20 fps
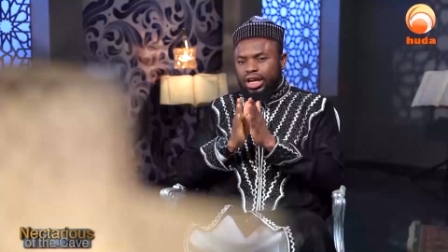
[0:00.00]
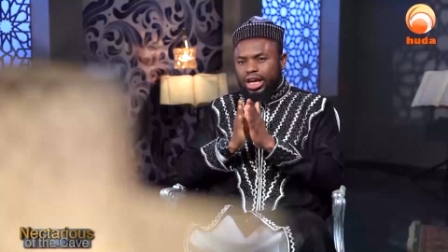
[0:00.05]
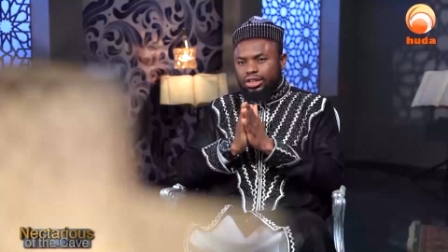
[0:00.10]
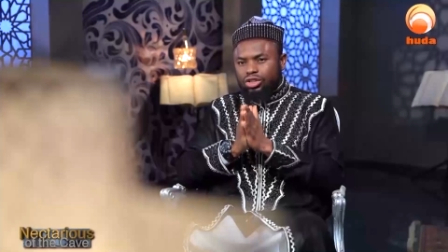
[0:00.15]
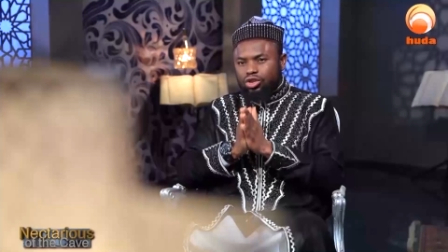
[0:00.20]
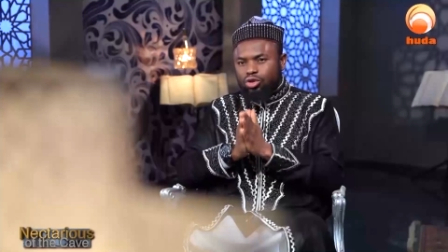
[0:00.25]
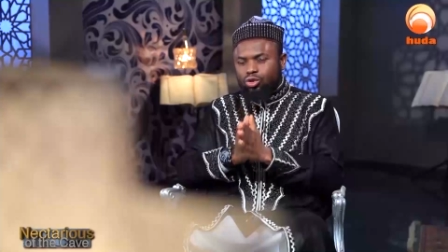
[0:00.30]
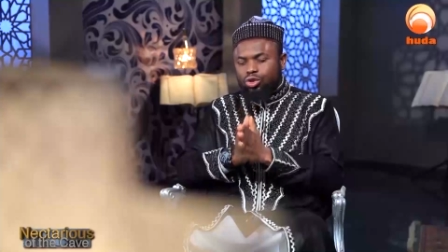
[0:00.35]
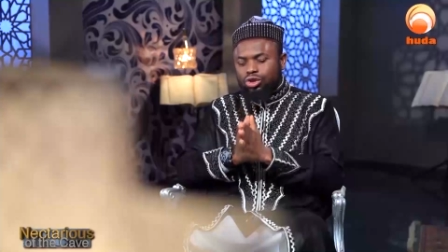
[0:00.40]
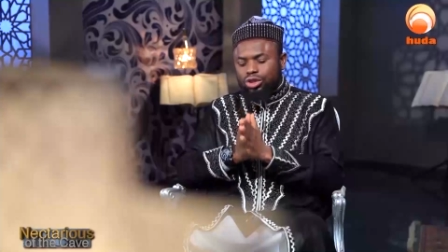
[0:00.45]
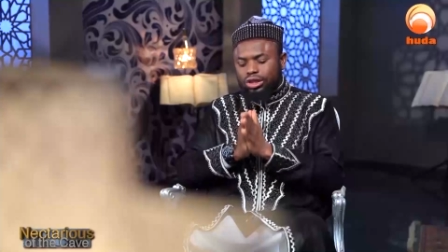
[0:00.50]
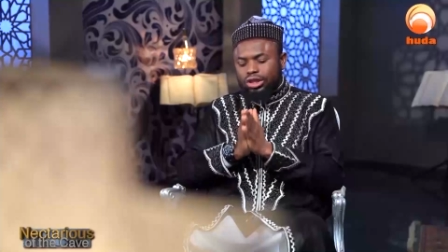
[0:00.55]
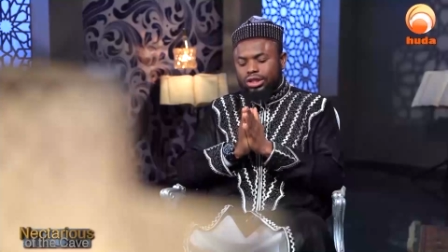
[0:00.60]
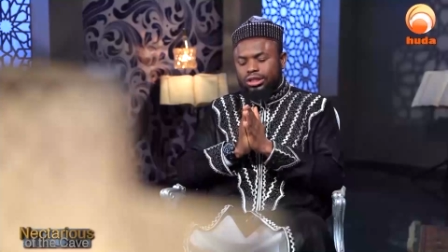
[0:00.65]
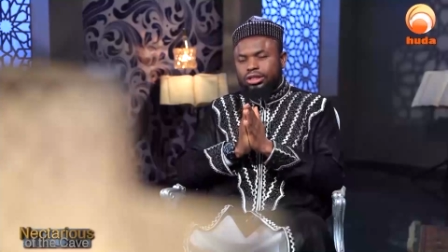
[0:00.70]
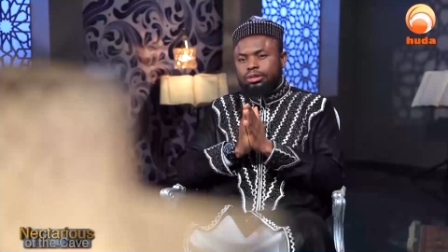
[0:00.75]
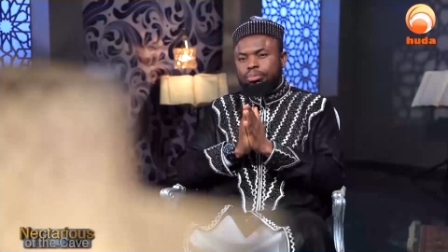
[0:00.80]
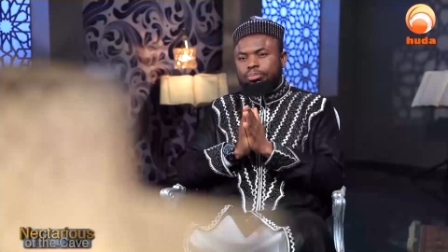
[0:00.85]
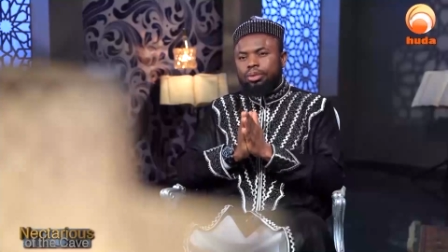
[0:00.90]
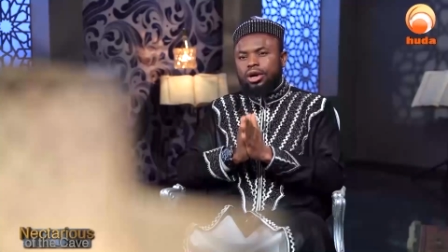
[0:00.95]

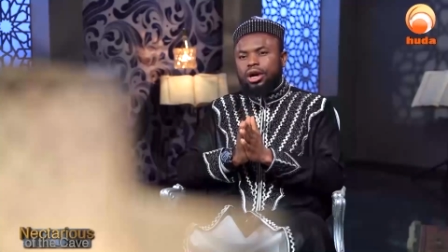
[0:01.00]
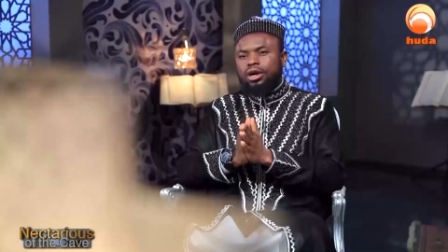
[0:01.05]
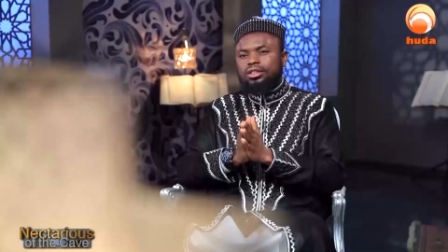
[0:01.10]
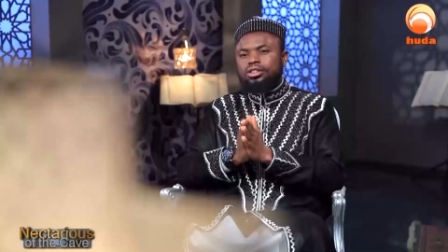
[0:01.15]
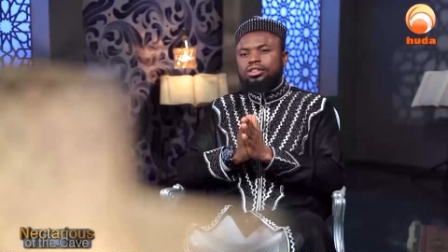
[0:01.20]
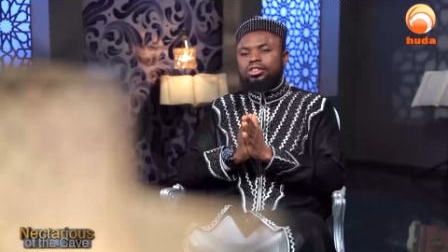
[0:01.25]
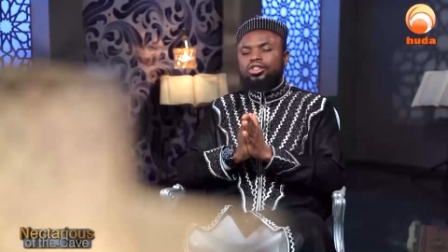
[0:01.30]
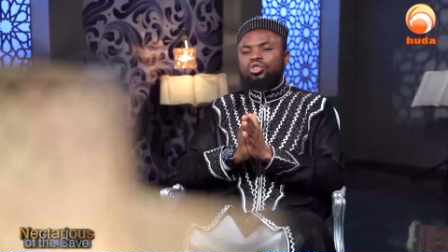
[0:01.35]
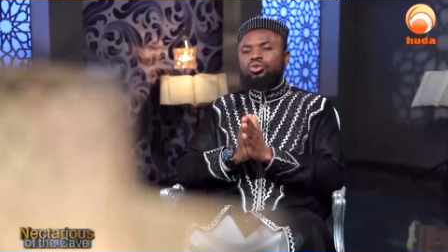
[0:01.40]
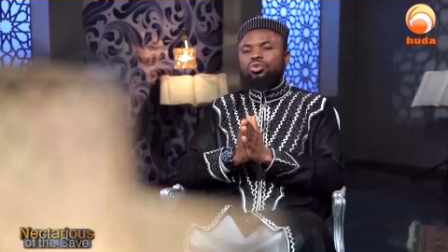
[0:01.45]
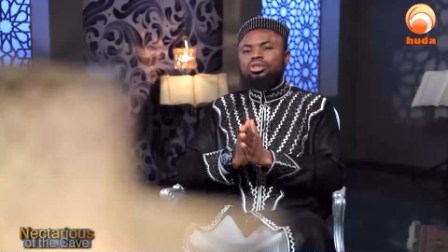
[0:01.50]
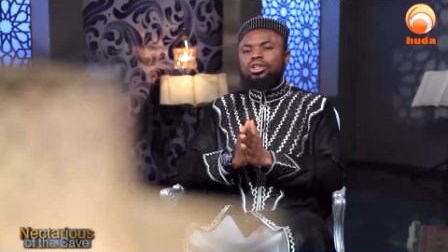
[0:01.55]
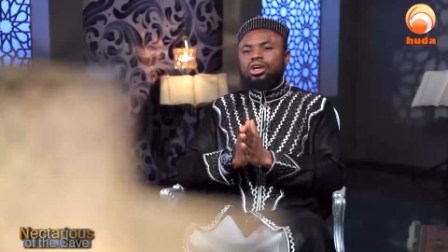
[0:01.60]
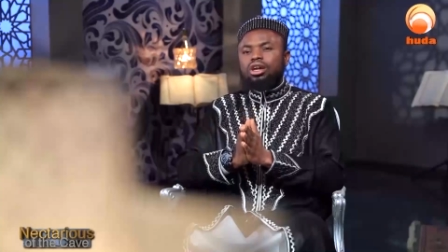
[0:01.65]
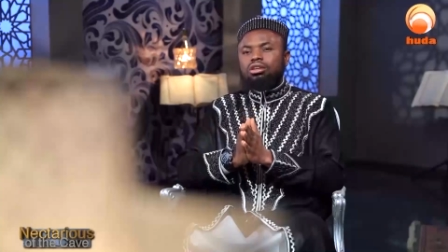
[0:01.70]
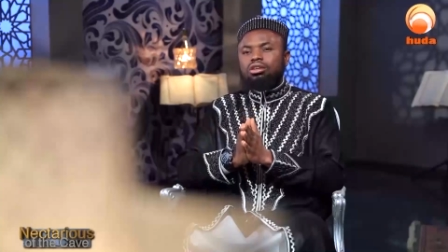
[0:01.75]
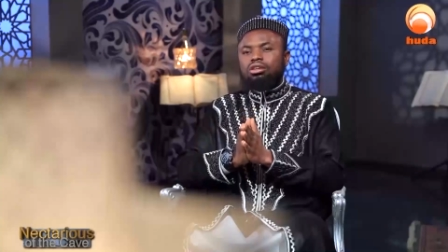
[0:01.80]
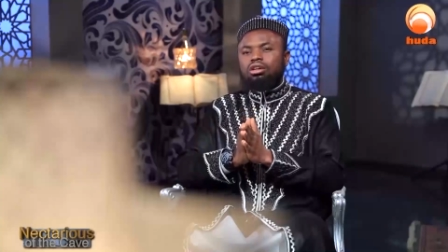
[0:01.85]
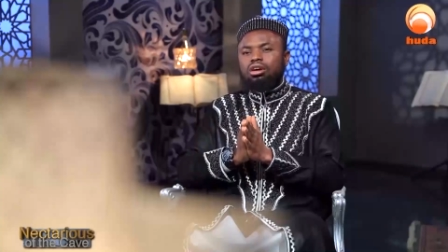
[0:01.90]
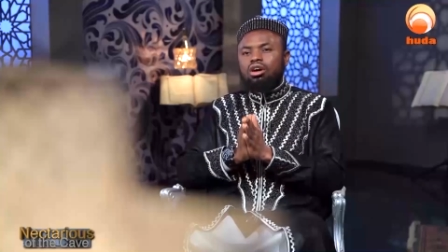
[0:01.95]
associating partners with
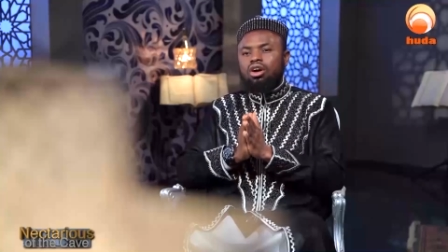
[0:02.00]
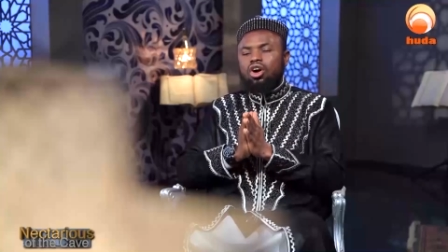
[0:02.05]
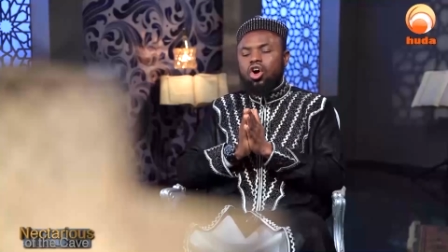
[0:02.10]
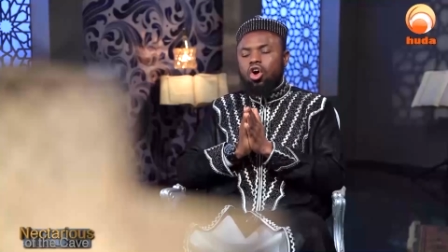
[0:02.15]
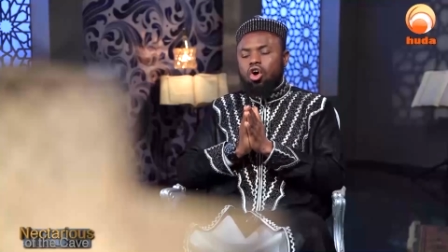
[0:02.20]
Allah